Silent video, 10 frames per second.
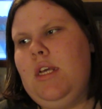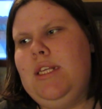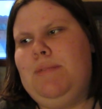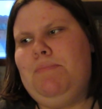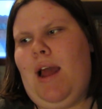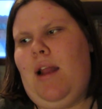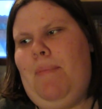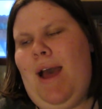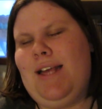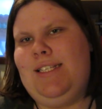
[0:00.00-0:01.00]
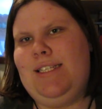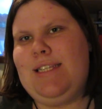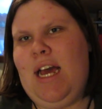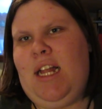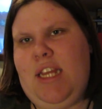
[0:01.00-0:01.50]
this kind of
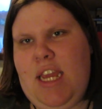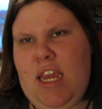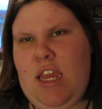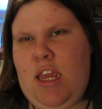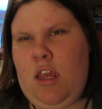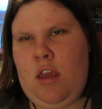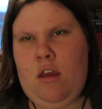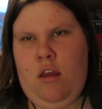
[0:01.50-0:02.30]
pastel yarn,